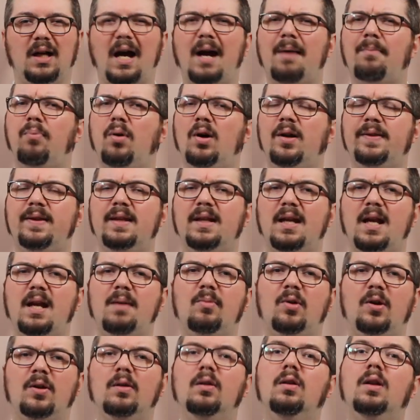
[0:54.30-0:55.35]
I bought the
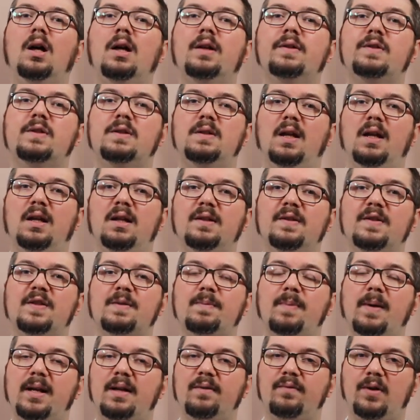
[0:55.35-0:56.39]
game on launch day in
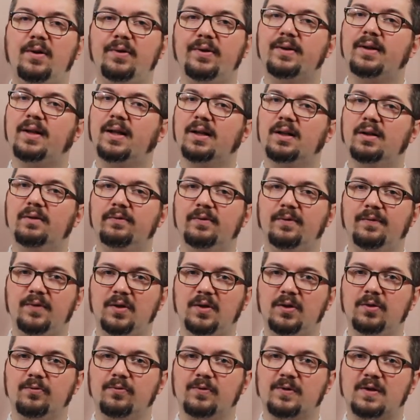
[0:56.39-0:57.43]
spite of all the negative
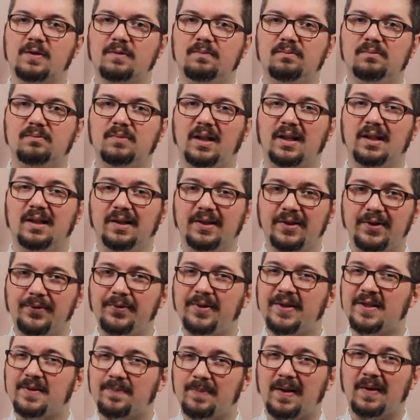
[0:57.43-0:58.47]
reviews, and
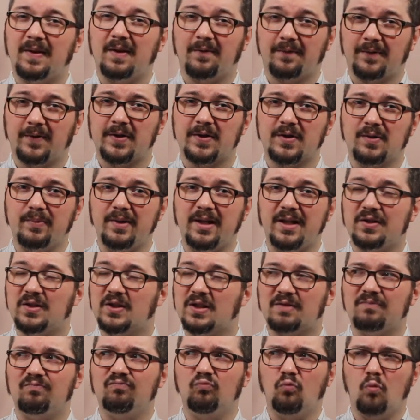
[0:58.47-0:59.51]
literally spent the first week
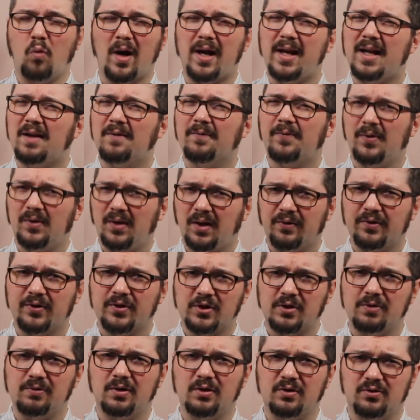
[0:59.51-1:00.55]
just waiting for the other
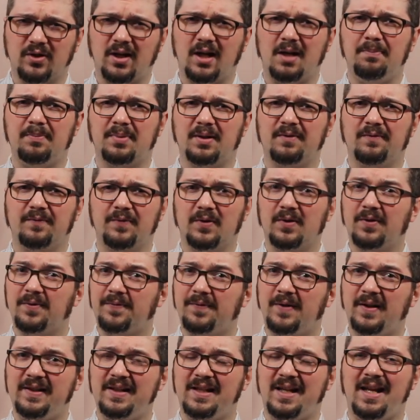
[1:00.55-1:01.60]
shoe to drop and for the
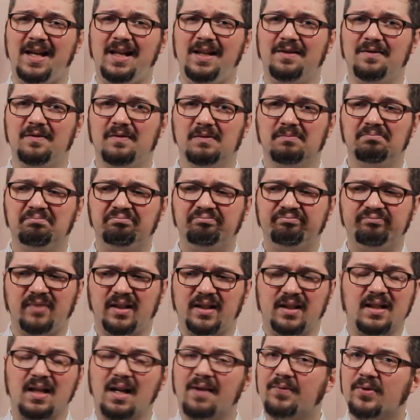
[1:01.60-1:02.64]
fun to end.
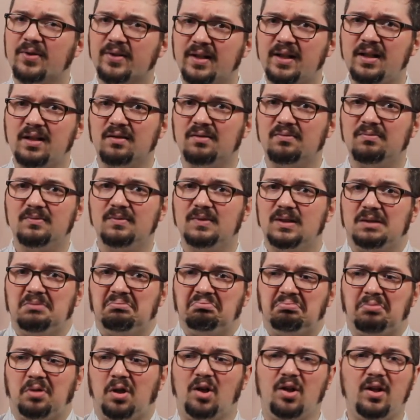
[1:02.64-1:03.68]
It never did.
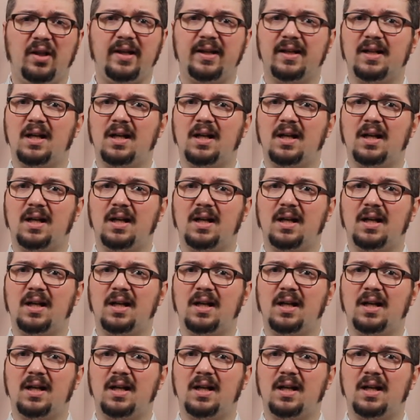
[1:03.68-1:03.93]
All I